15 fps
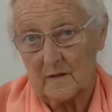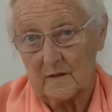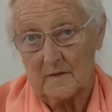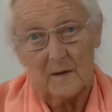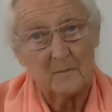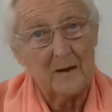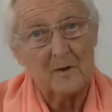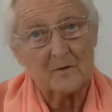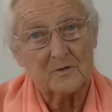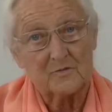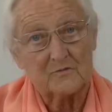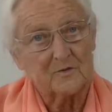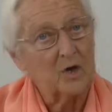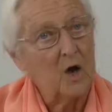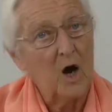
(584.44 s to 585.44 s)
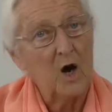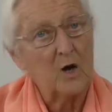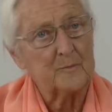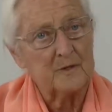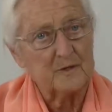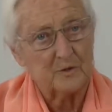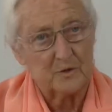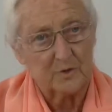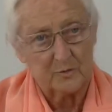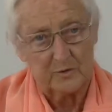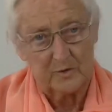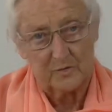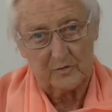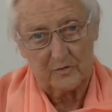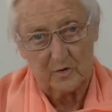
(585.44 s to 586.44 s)
The amount of garbage
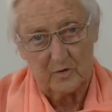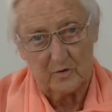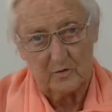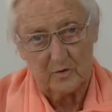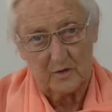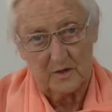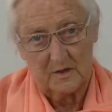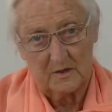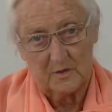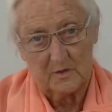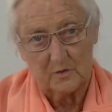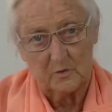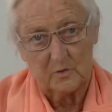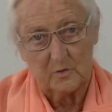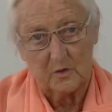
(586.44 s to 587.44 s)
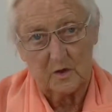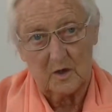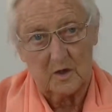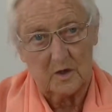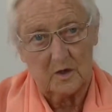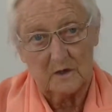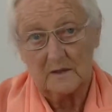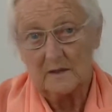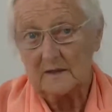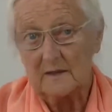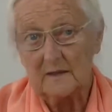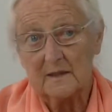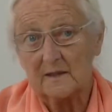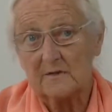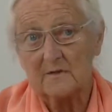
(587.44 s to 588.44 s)
we throw into our
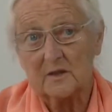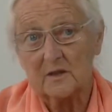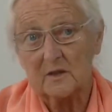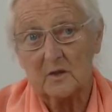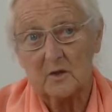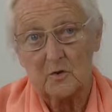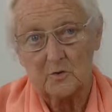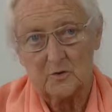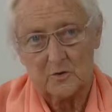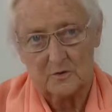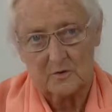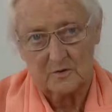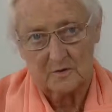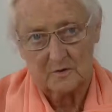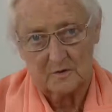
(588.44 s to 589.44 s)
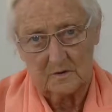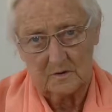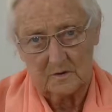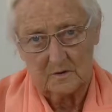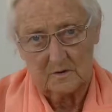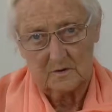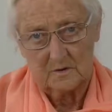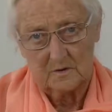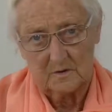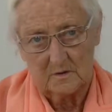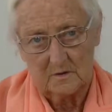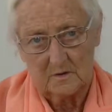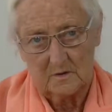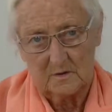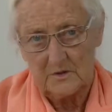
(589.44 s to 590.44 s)
living ocean,
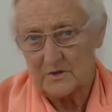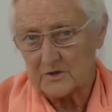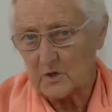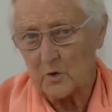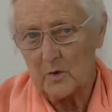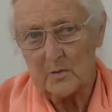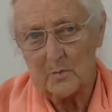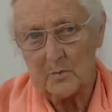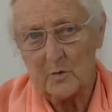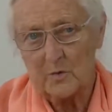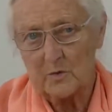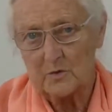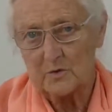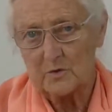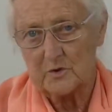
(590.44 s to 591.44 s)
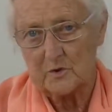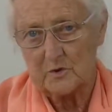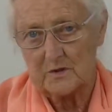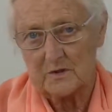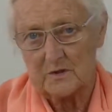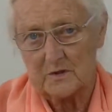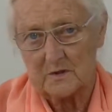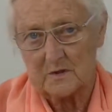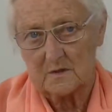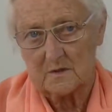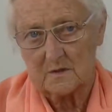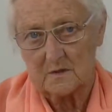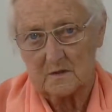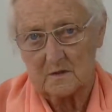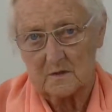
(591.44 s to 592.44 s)
so important to us,
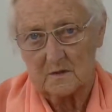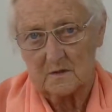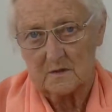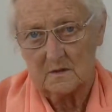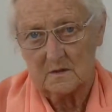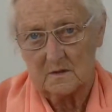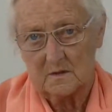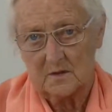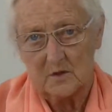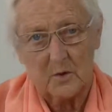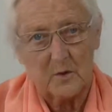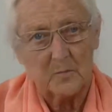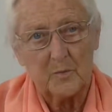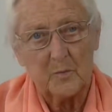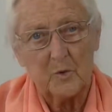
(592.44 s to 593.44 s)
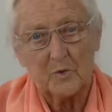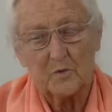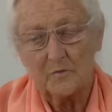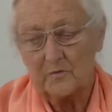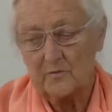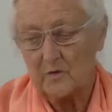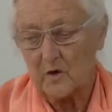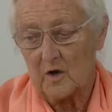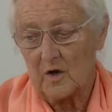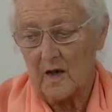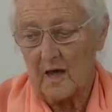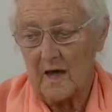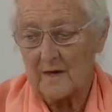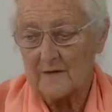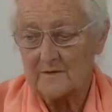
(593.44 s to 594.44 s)
so important for our
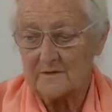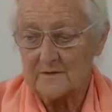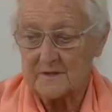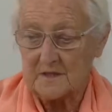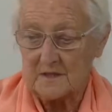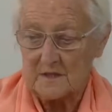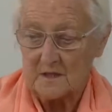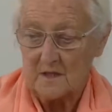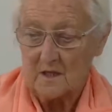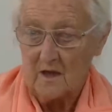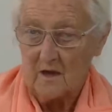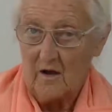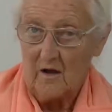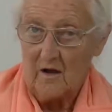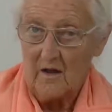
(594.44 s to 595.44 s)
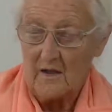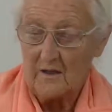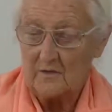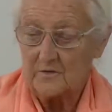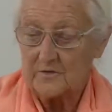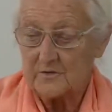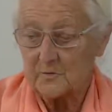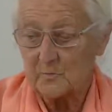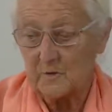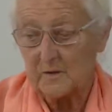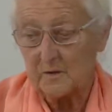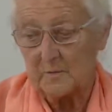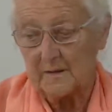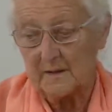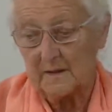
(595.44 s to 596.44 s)
lives, our health and
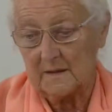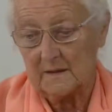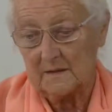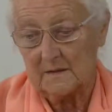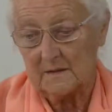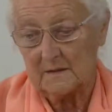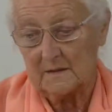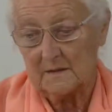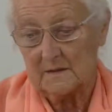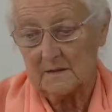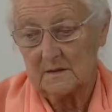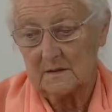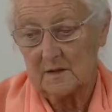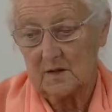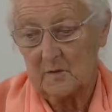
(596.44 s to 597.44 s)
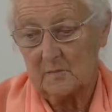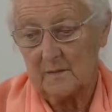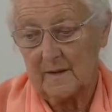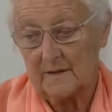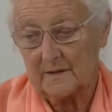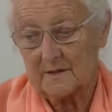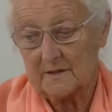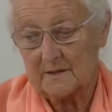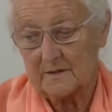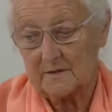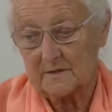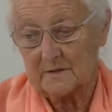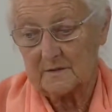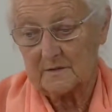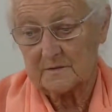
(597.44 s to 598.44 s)
well-being on planet
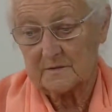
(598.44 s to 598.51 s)
Earth.